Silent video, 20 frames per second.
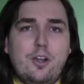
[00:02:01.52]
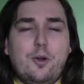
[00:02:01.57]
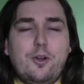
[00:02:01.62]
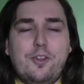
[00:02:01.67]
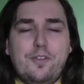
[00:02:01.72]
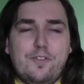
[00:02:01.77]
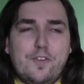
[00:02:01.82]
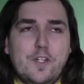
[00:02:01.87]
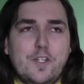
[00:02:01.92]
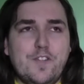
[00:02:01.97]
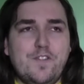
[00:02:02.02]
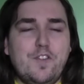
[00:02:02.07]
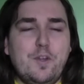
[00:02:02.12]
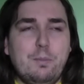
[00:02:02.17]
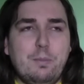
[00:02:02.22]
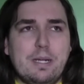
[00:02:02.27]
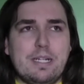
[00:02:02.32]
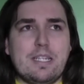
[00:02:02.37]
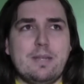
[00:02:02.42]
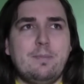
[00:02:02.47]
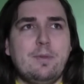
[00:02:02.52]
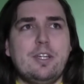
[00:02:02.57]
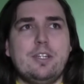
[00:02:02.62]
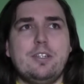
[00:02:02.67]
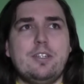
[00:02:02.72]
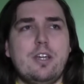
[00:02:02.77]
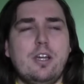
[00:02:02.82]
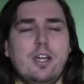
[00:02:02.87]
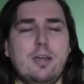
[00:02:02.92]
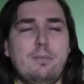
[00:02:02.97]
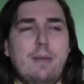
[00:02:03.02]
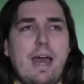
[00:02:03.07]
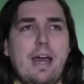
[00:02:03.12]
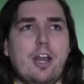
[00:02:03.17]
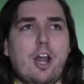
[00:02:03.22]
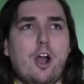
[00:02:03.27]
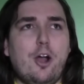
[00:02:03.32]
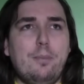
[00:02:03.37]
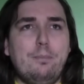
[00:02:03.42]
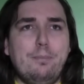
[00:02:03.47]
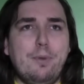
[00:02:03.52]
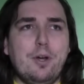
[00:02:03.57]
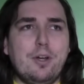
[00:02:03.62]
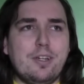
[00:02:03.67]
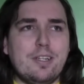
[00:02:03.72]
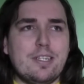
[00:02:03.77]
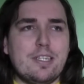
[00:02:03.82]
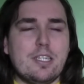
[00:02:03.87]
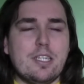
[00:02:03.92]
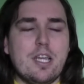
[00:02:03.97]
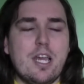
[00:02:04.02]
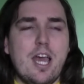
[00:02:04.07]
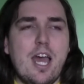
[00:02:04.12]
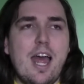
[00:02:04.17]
or the first few books I'm going to talk about, are books